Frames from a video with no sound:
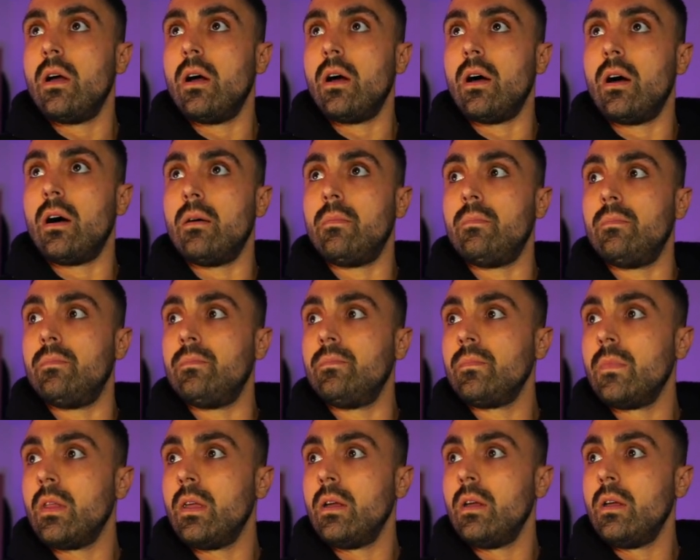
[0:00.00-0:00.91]
Um,
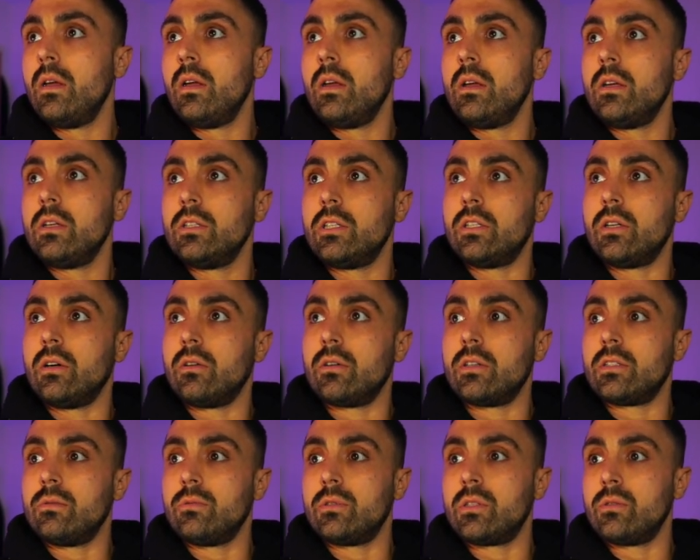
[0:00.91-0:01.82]
she told
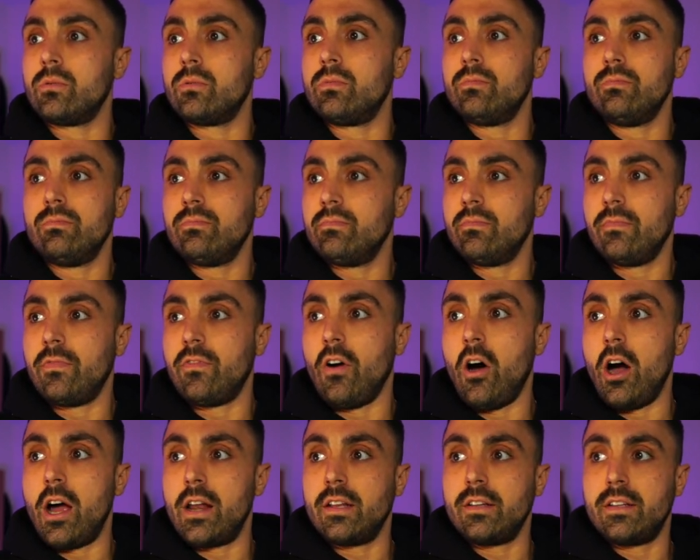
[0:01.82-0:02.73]
us it was all
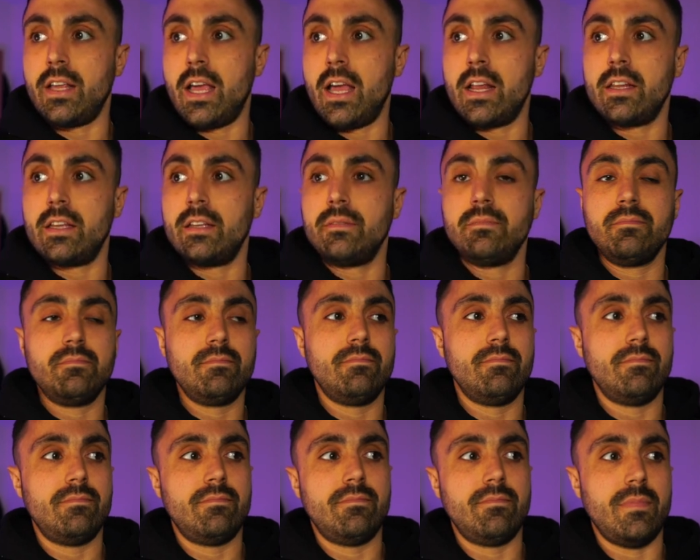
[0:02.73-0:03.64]
fine and dandy,
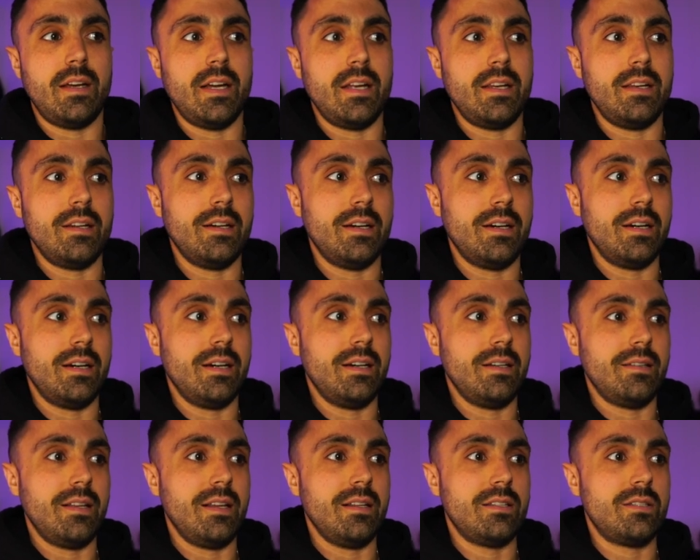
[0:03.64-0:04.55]
and
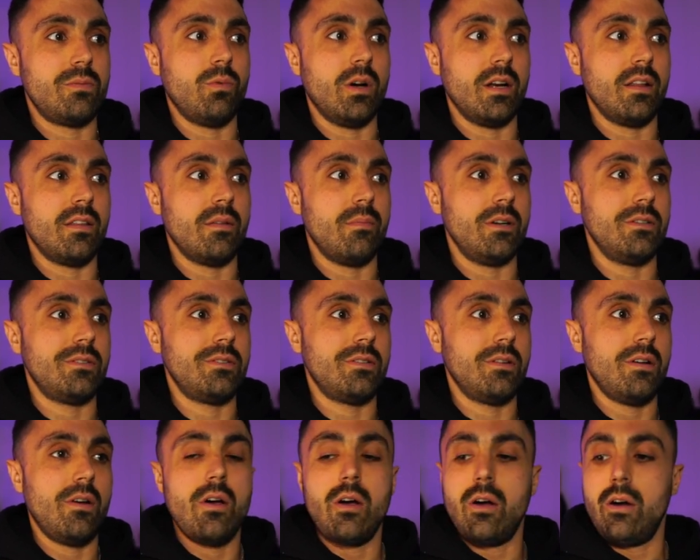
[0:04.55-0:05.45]
uh, it's one of the
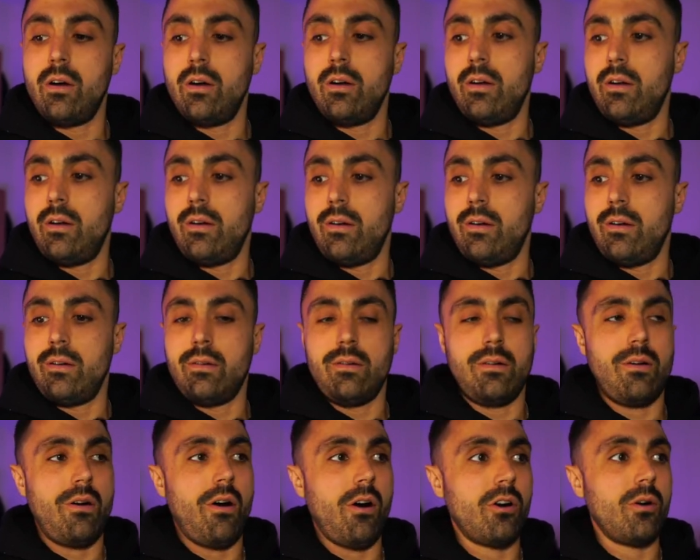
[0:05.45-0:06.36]
most
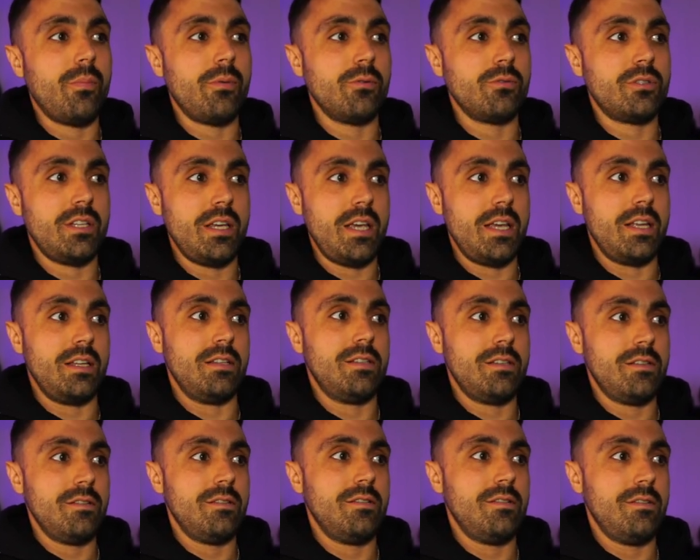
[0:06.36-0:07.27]
horrible
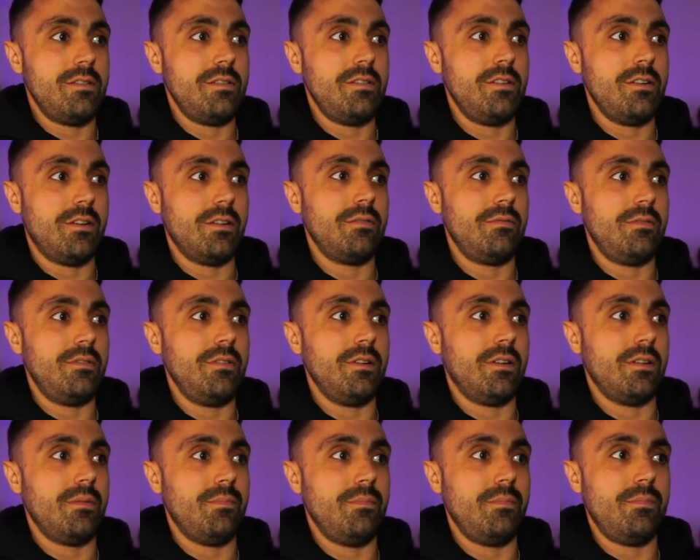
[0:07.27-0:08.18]
scenes you could you
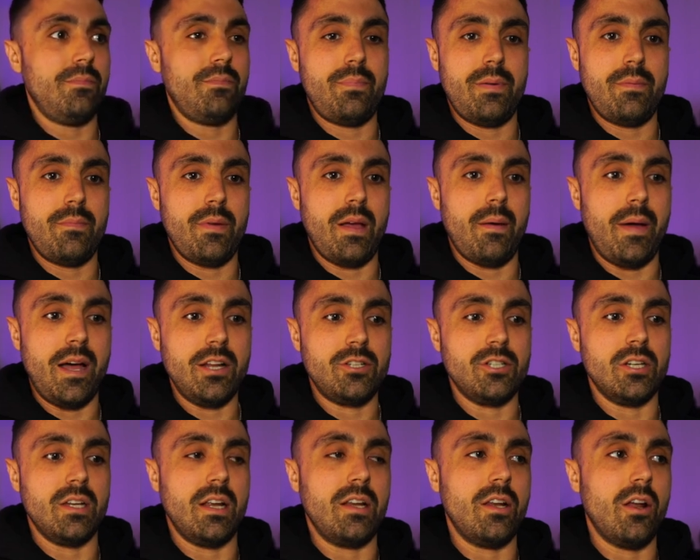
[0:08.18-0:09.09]
could
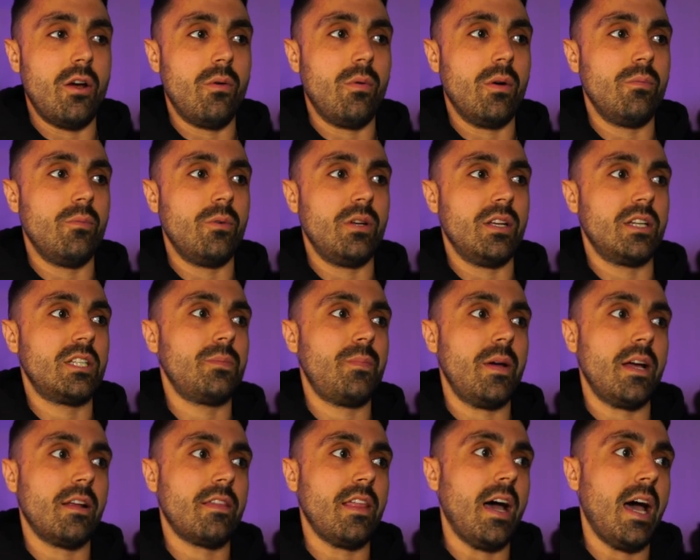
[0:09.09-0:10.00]
imagine, and no one would
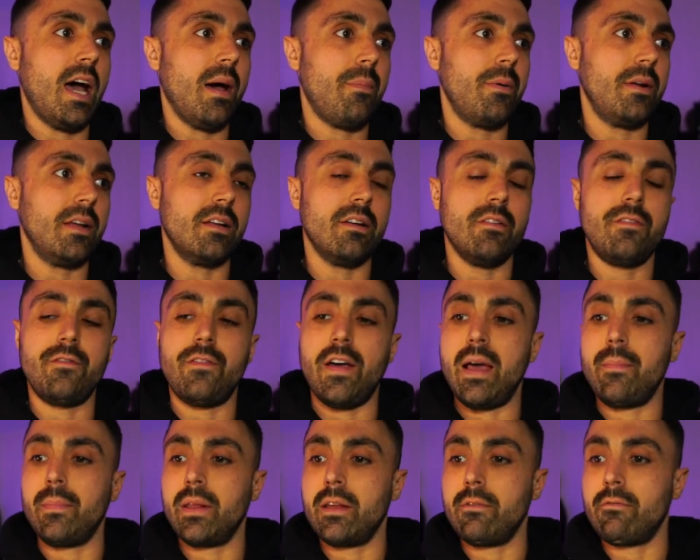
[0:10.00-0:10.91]
expect that happening in a
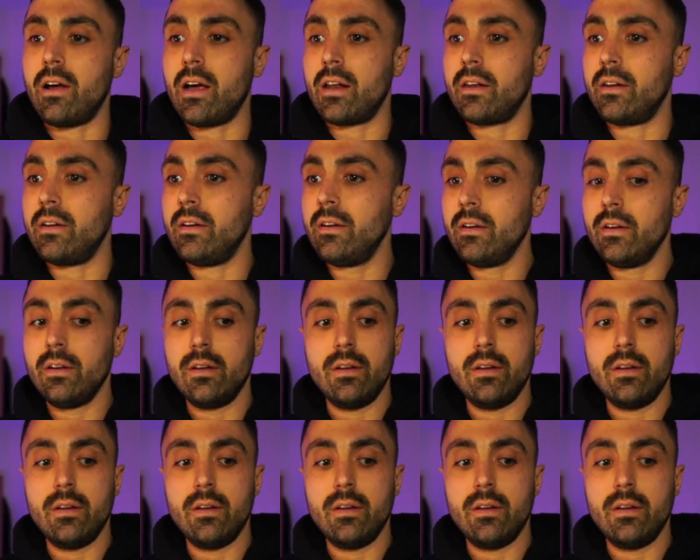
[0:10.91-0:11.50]
family-run,